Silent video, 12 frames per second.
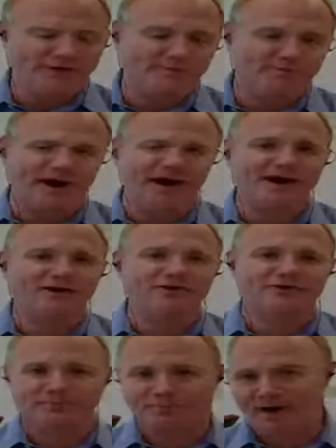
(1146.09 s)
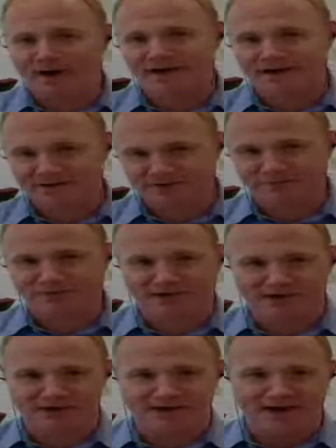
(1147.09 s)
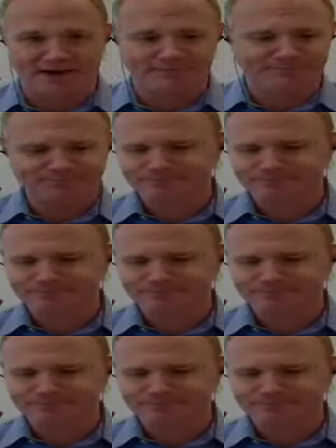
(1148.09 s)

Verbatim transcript: that buyers are buying differently today.